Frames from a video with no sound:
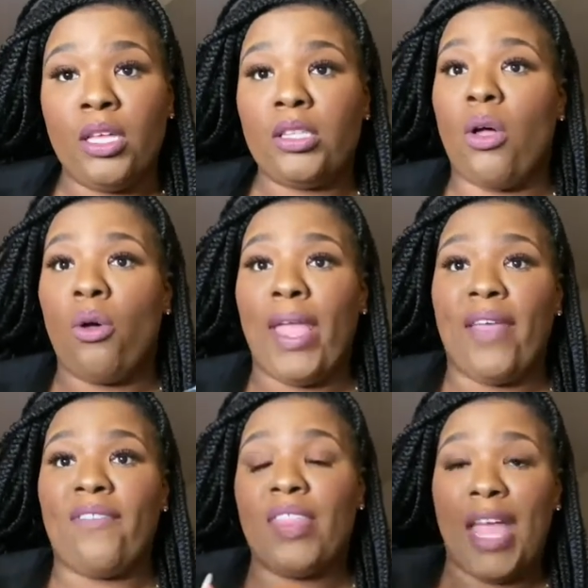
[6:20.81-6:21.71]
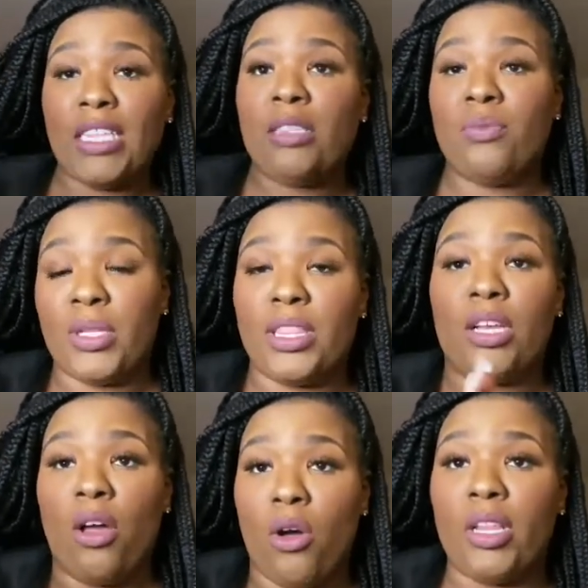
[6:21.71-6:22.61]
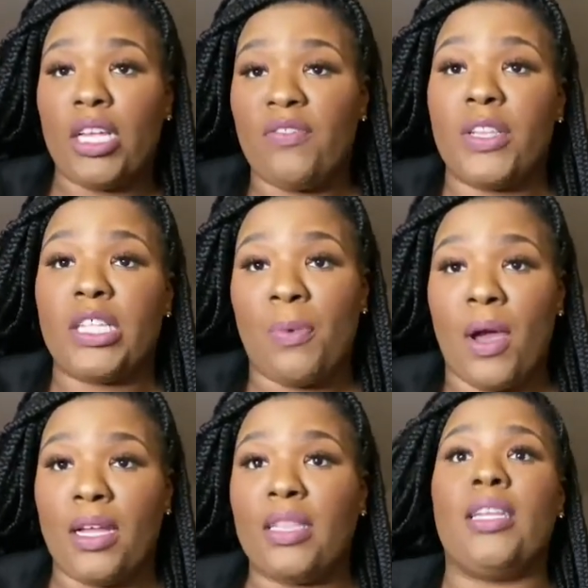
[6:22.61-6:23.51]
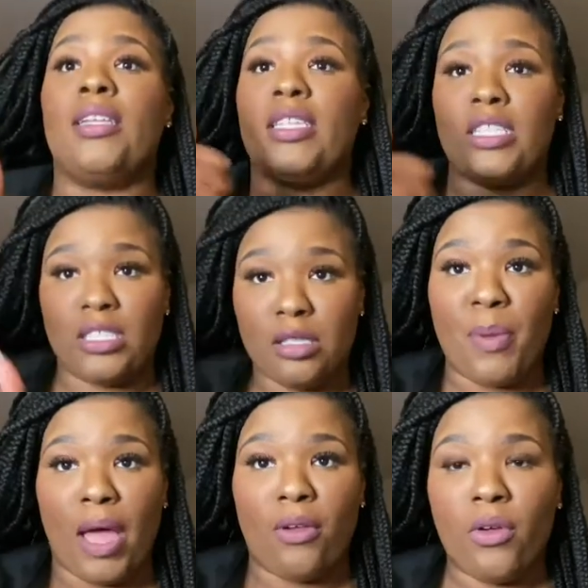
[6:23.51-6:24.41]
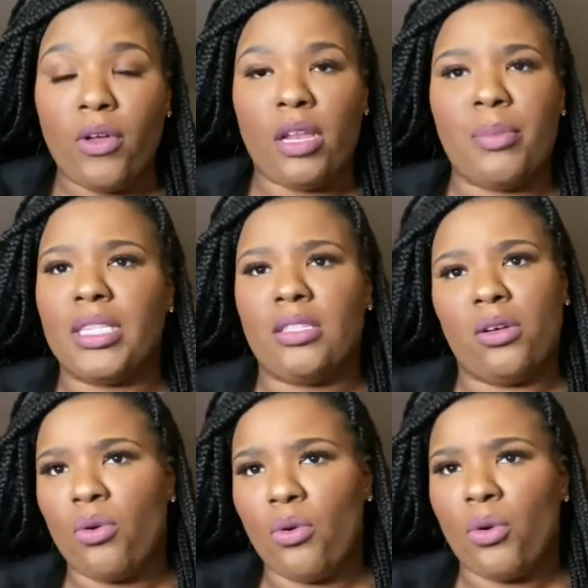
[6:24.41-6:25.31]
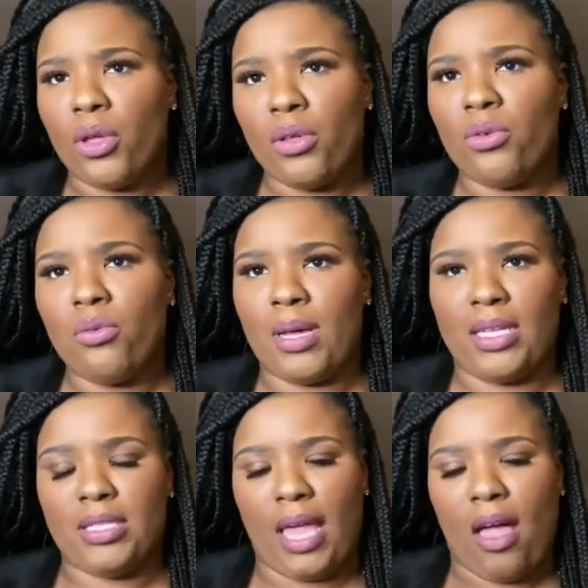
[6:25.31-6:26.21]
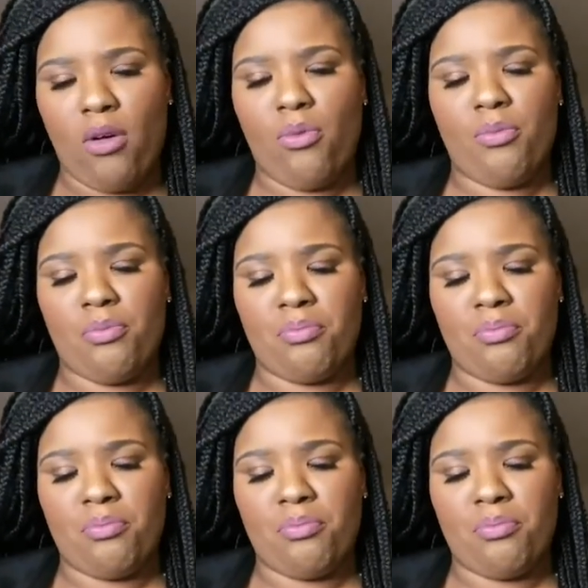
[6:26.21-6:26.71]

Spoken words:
So if that's what the goal is for this product, then it's spot on. But to oil my scalp,